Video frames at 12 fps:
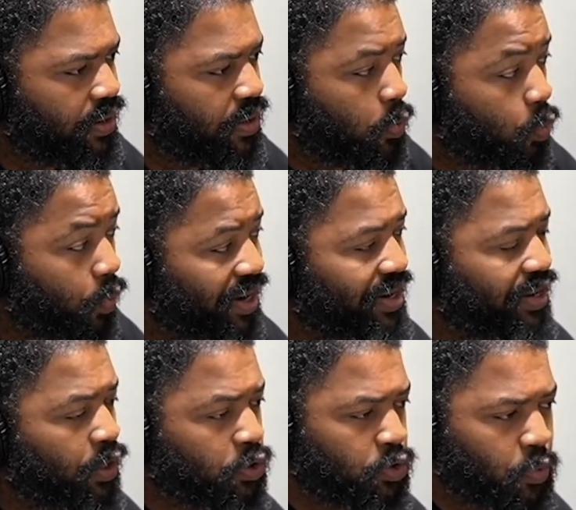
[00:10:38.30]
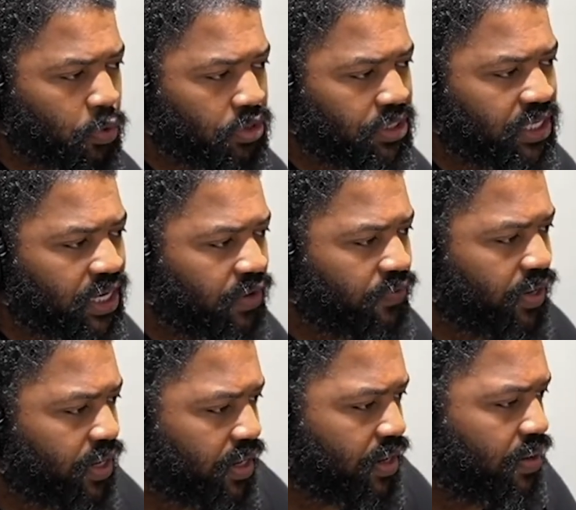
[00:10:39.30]
when there is a warranty
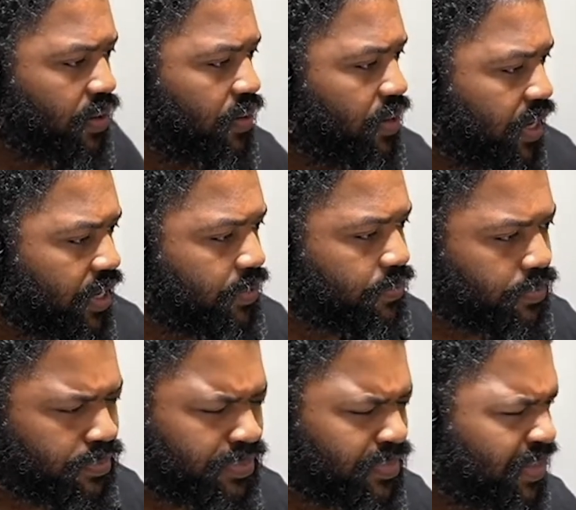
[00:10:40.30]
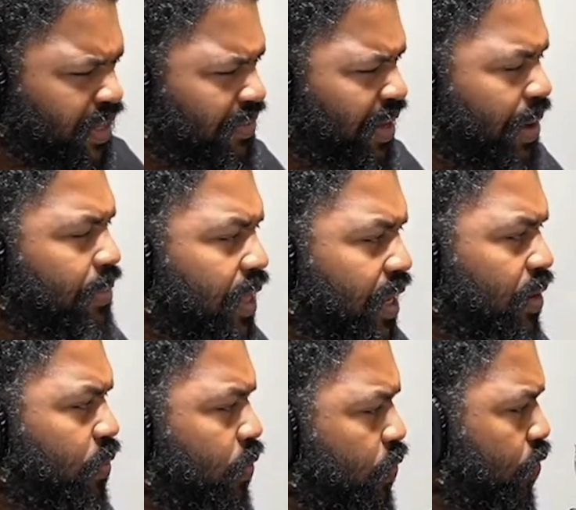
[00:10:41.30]
covering it? Okay. Same thing
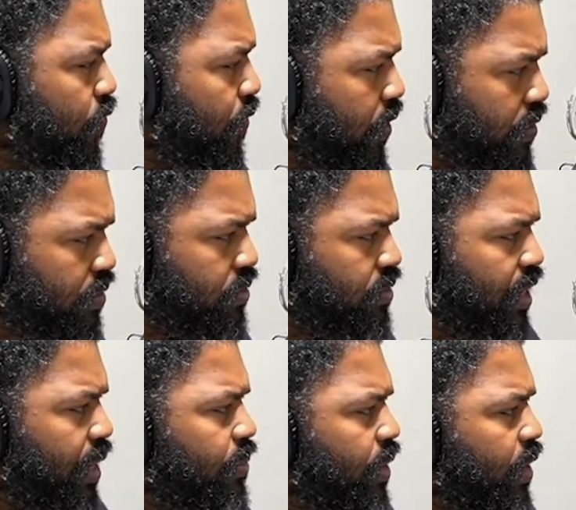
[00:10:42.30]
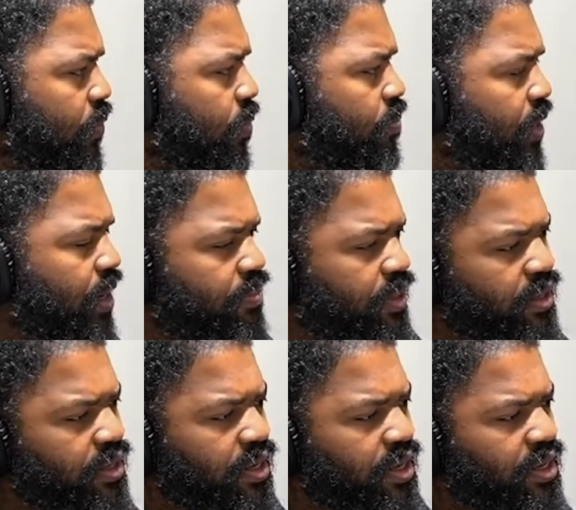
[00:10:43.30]
with roof work. Same thing with plumbing.
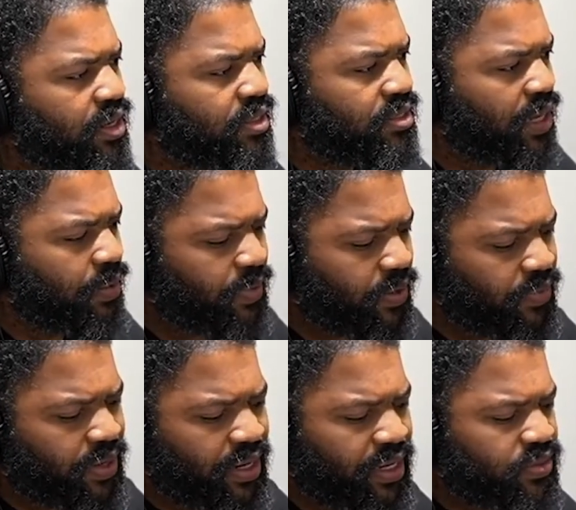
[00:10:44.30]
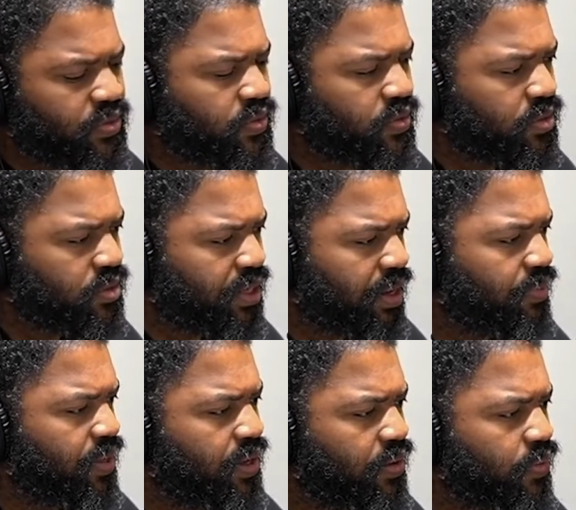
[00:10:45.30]
Same thing with electrical. Same
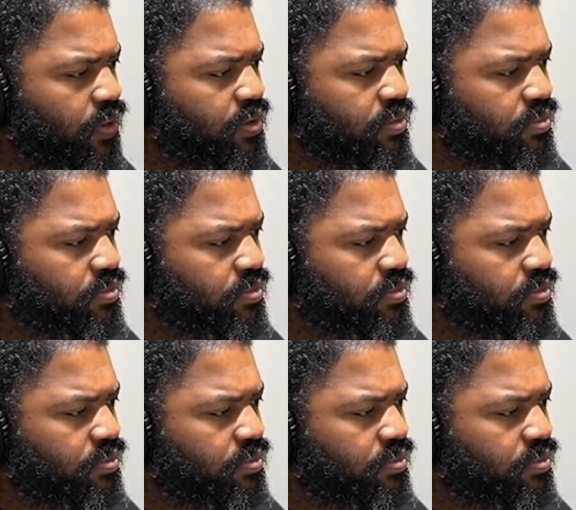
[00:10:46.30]
thing with